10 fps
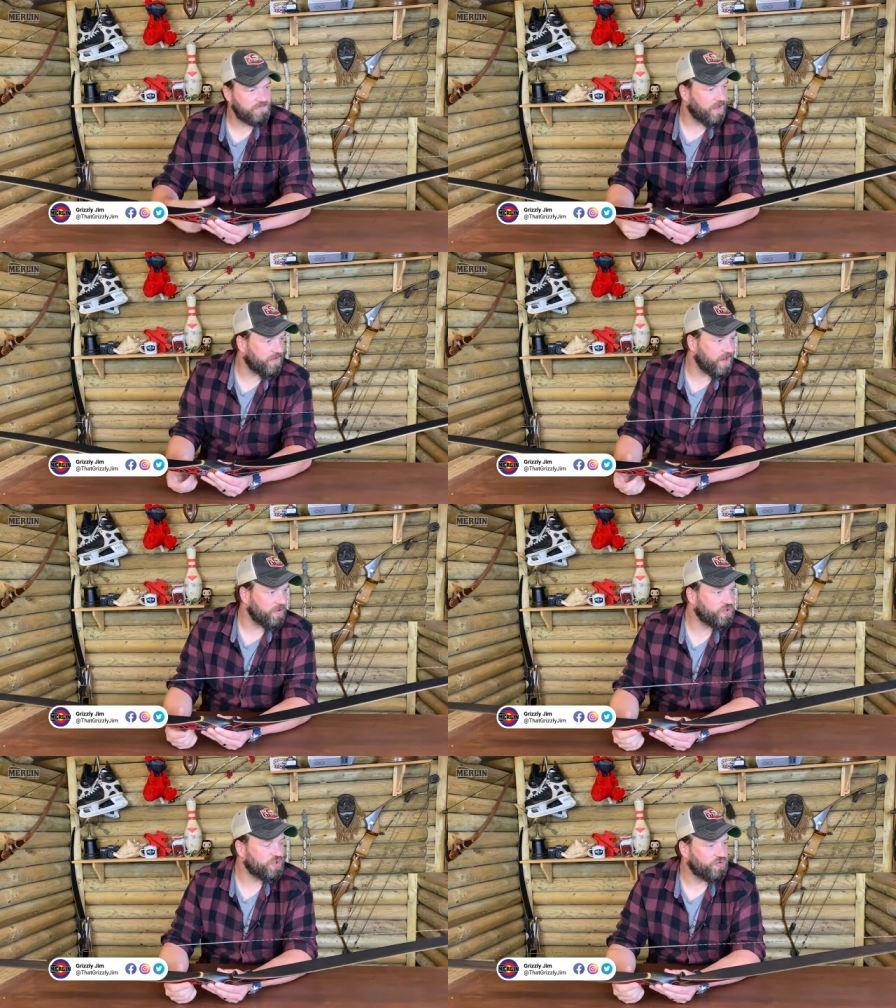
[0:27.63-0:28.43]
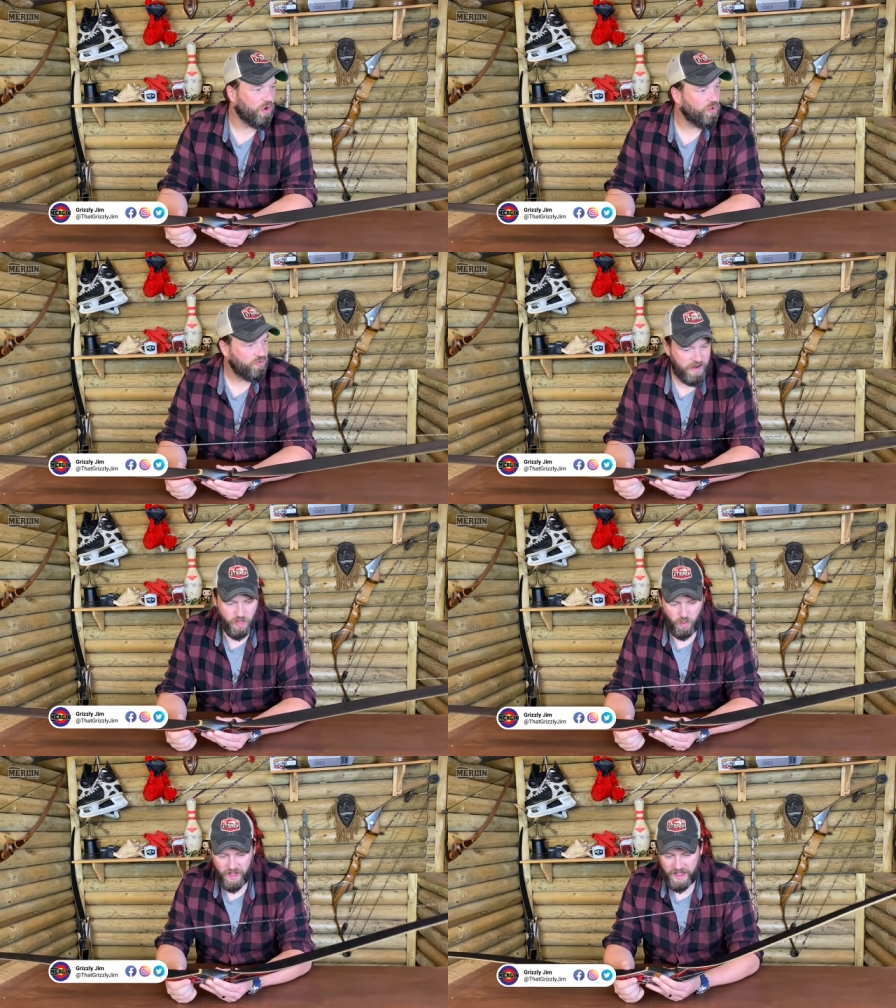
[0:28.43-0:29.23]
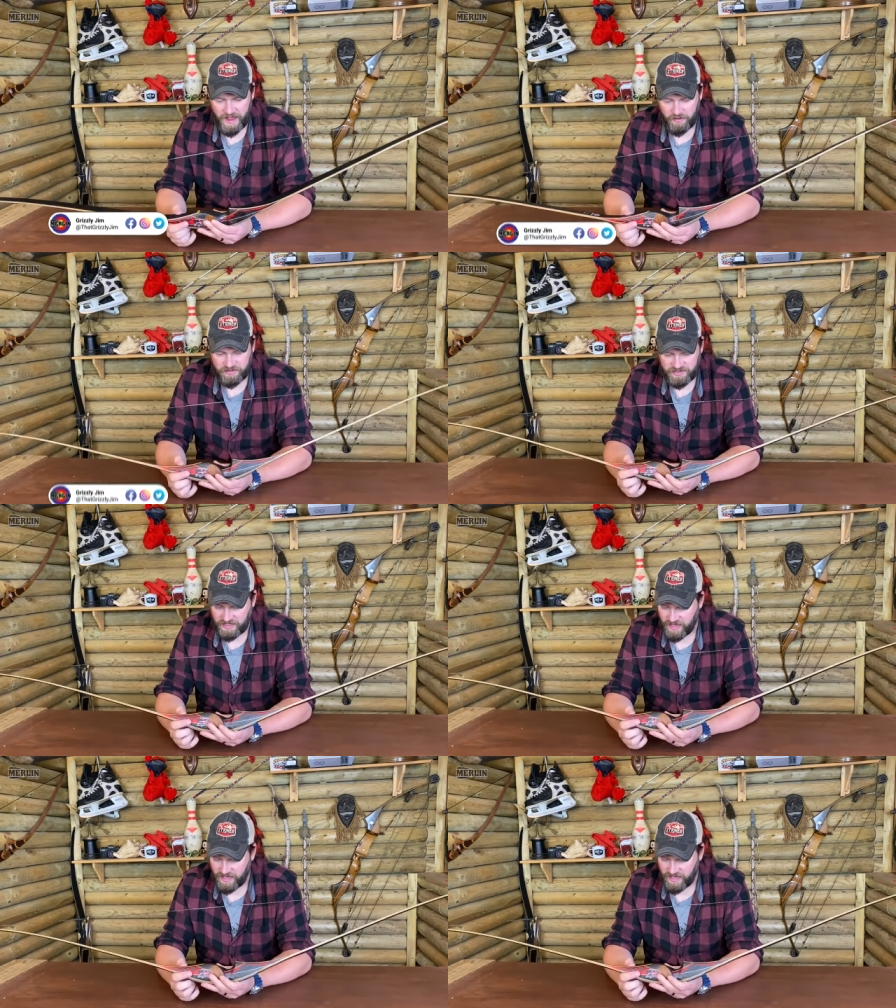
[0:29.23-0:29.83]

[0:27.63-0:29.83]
having a little stroll around the warehouse.